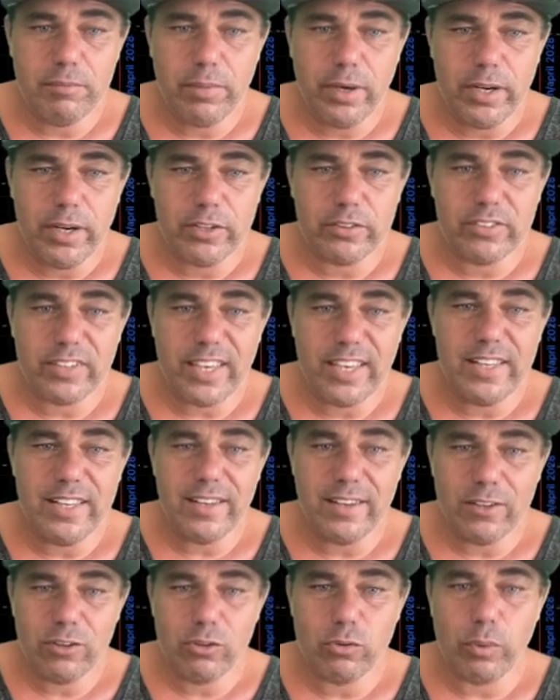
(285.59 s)
bars, eight
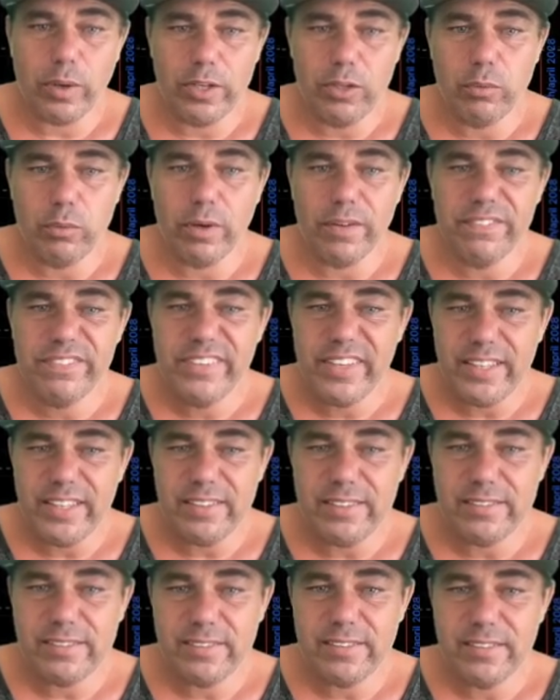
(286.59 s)
hundred twenty-one
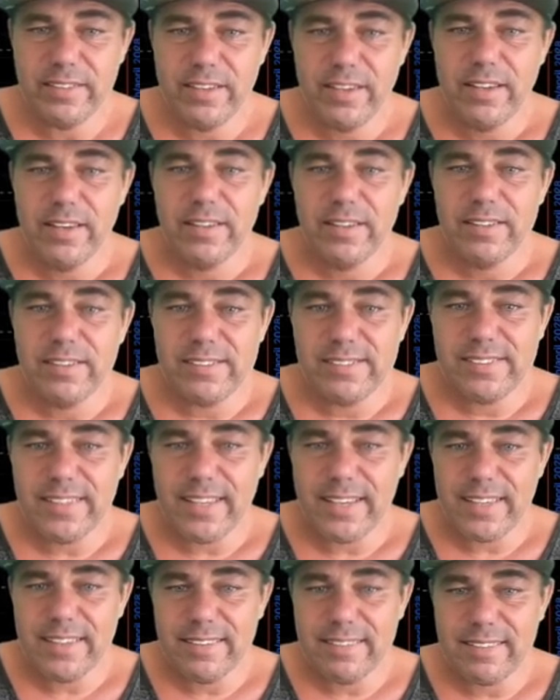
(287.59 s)
days. The
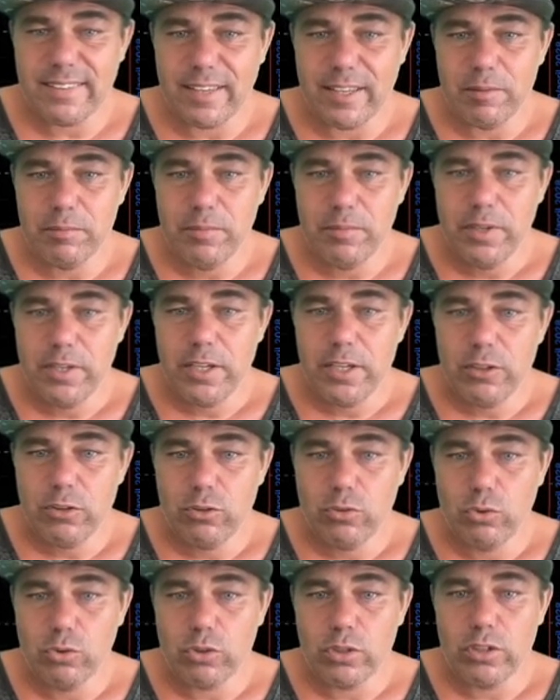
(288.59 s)
second time,
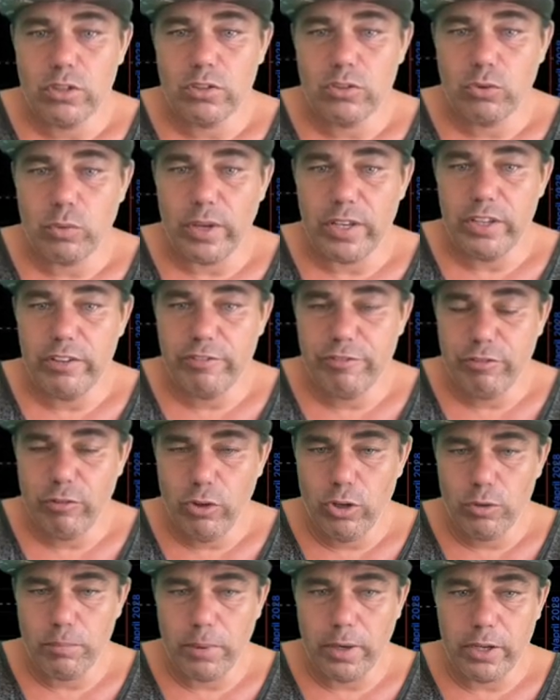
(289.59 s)
it took
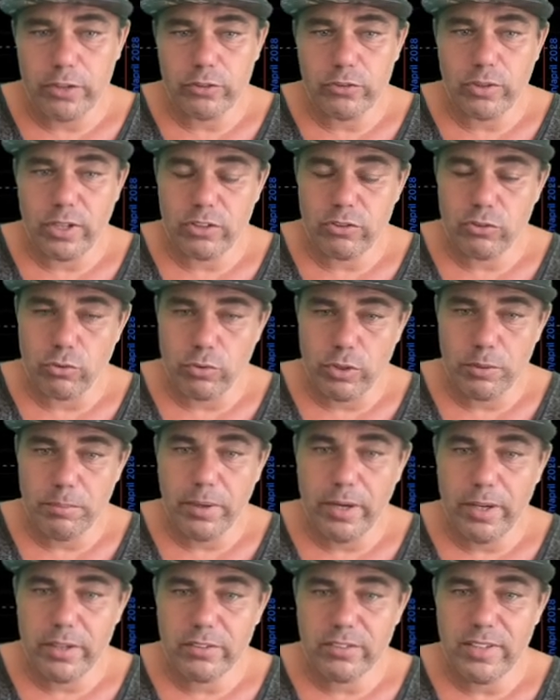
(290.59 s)
twenty-four bars, so that's three
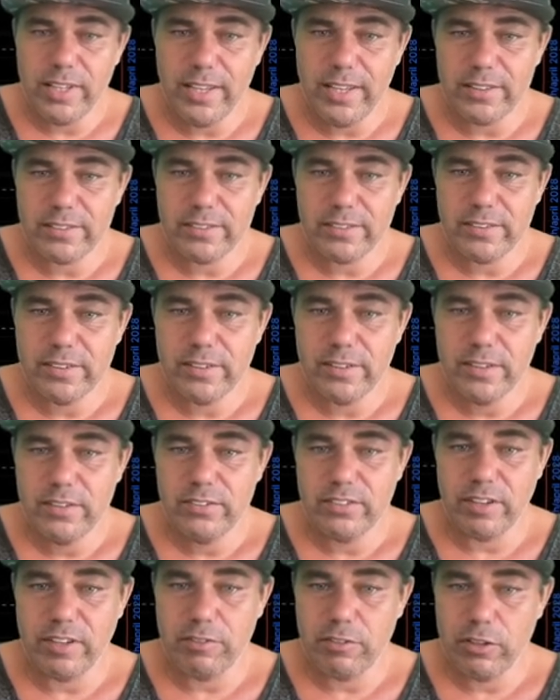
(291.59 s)
bars less.
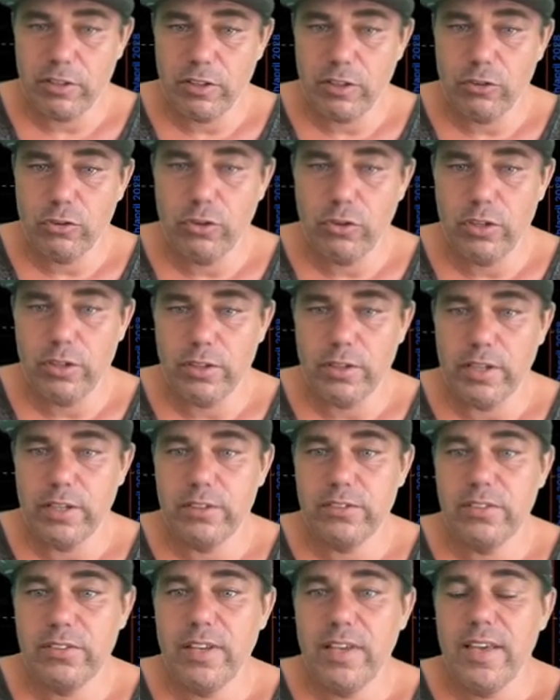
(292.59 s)
seven hundred thirty
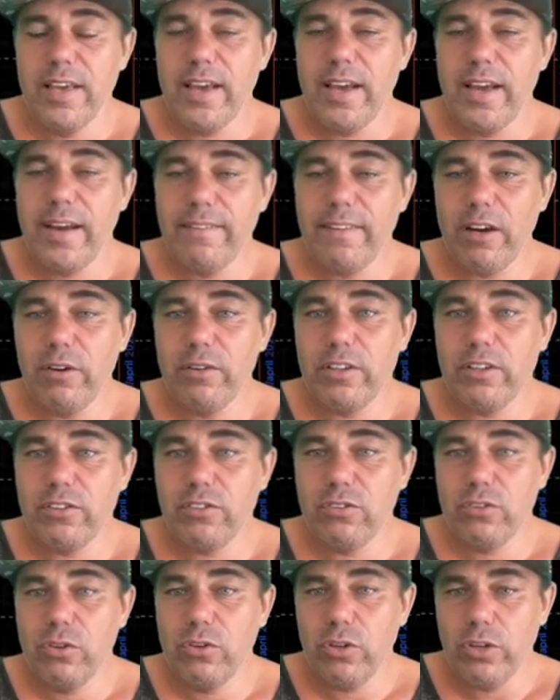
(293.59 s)
days. And now
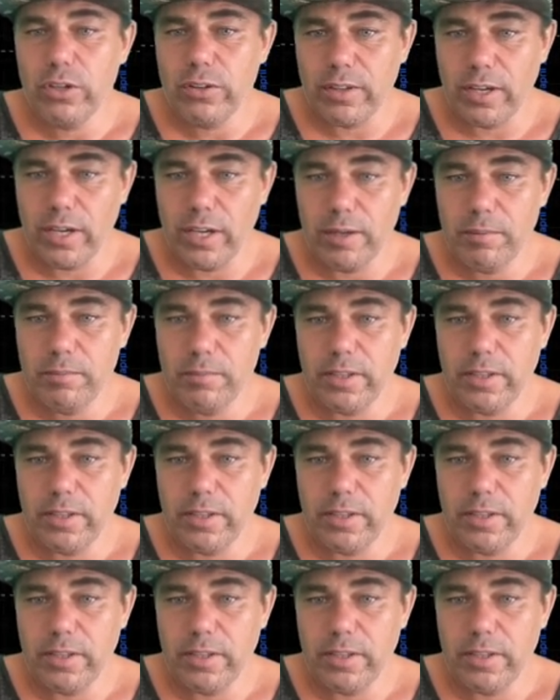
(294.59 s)
this third time,